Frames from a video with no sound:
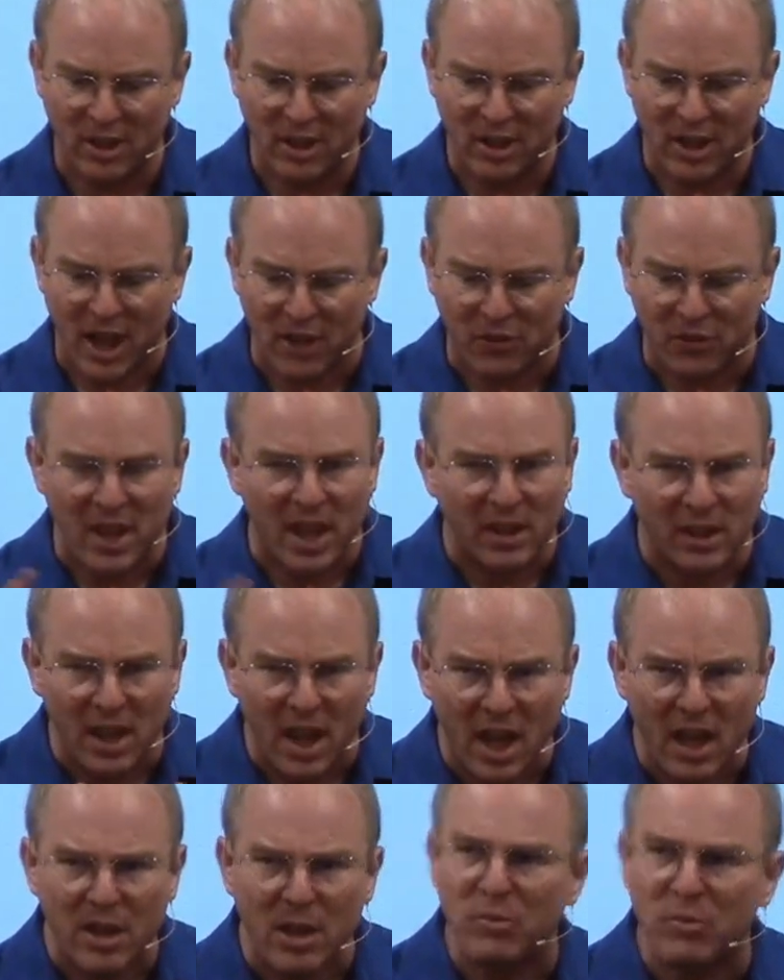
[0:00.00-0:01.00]
as they
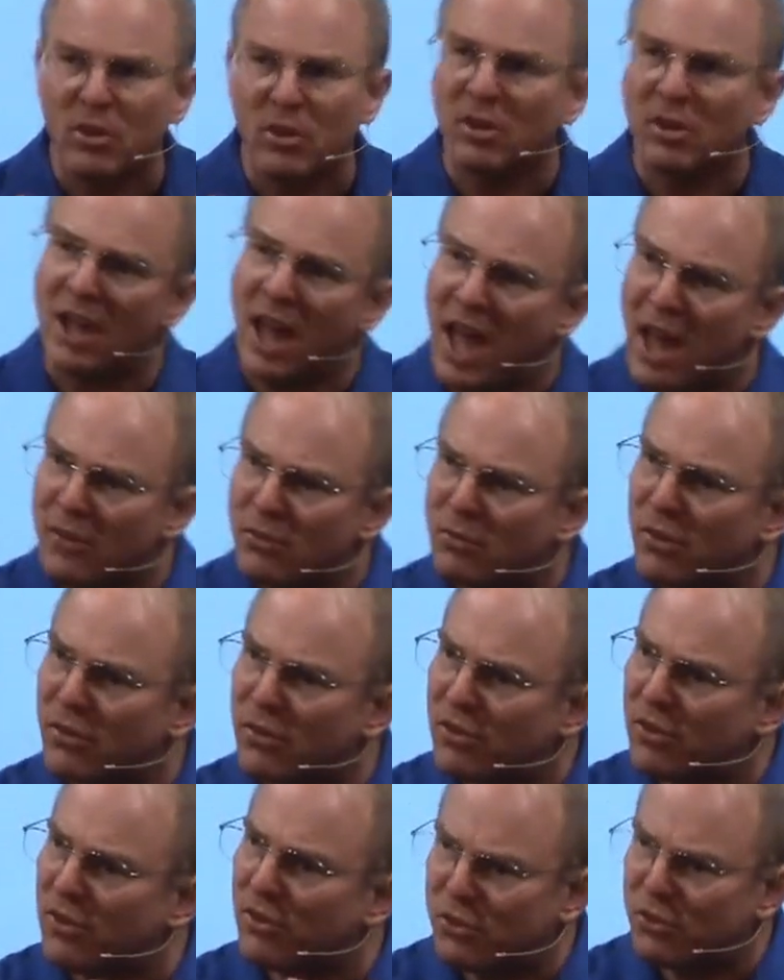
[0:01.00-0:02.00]
led him to
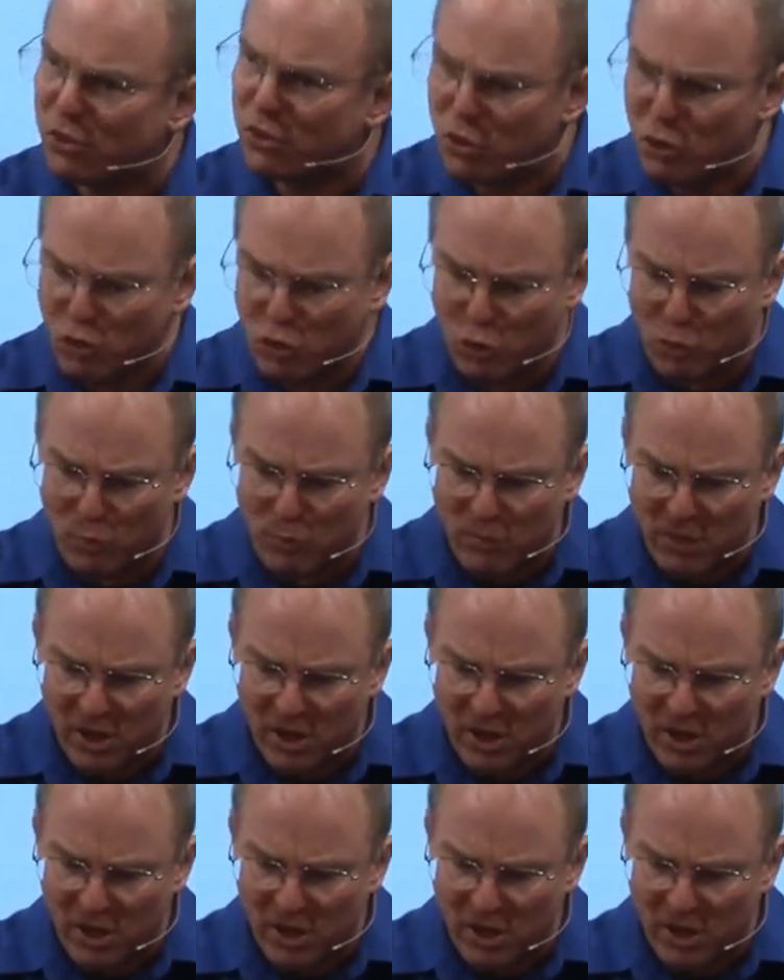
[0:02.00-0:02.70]
Lazarus' tomb